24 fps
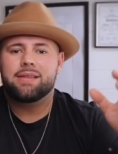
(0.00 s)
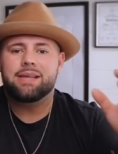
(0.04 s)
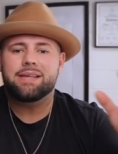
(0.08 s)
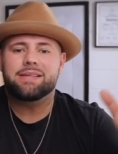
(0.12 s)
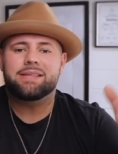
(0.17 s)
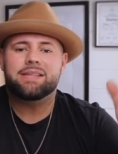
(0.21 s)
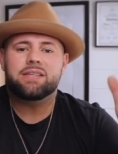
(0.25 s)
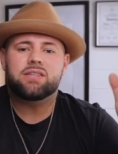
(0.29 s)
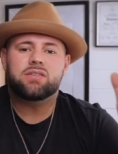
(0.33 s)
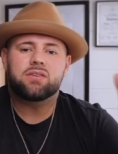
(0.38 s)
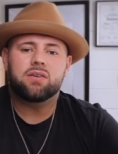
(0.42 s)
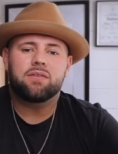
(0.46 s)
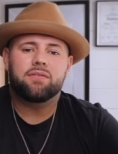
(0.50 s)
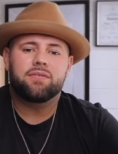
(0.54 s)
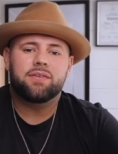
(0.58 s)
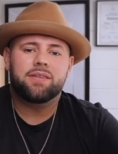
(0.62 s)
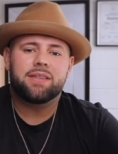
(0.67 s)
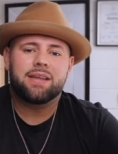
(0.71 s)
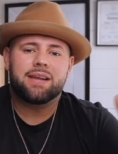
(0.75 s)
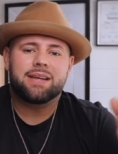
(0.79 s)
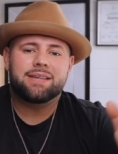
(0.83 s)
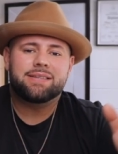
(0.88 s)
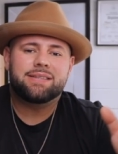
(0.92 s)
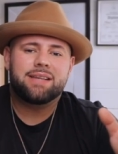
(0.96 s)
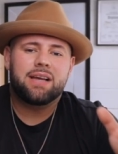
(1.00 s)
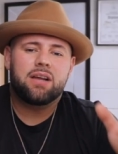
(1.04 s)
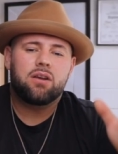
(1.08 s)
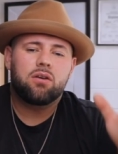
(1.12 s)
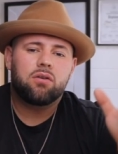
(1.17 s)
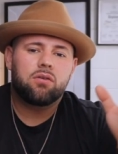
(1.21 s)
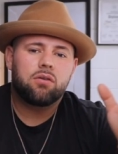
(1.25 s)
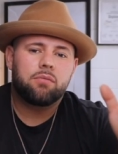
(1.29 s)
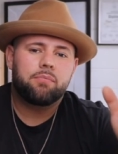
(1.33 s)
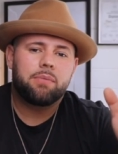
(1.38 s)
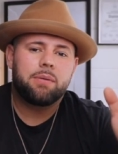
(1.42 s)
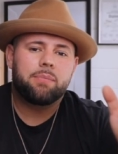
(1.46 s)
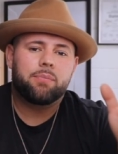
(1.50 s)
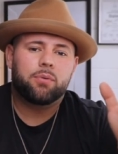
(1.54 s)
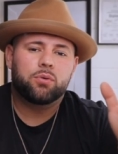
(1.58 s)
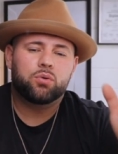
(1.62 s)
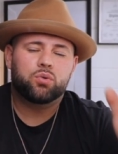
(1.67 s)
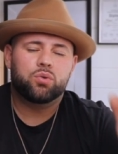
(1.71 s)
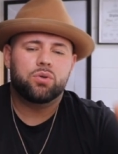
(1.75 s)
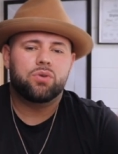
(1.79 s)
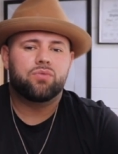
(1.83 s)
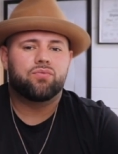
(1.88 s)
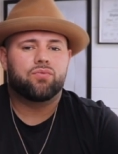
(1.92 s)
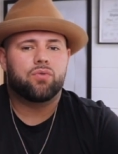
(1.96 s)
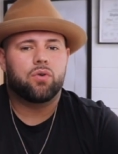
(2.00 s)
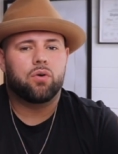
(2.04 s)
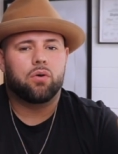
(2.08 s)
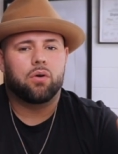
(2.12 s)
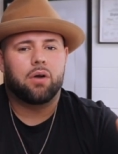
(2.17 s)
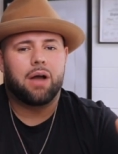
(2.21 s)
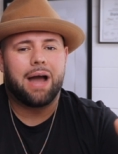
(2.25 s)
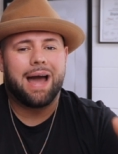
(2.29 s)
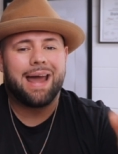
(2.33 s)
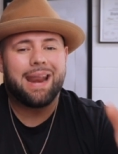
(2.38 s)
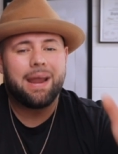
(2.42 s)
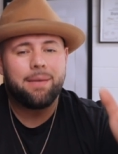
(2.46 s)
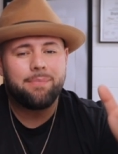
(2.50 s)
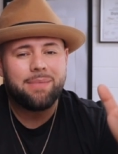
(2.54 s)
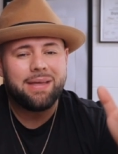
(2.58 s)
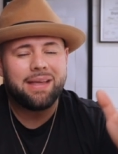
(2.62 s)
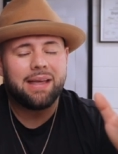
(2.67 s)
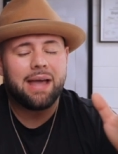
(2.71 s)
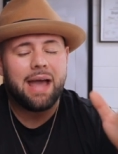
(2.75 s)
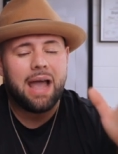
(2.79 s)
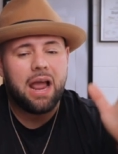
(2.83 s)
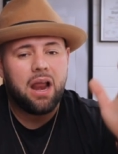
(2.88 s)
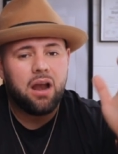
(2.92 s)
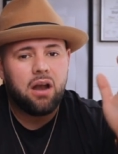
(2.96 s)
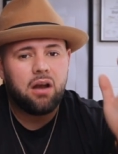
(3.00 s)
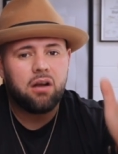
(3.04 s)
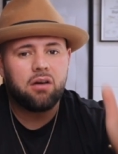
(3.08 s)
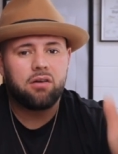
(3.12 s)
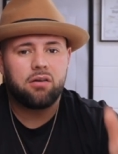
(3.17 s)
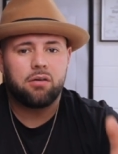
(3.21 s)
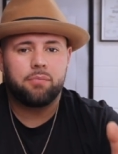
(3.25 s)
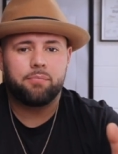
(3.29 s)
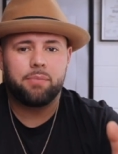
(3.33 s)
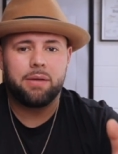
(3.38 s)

This is something that I see a lot of people doing wrong, and I mean a lot of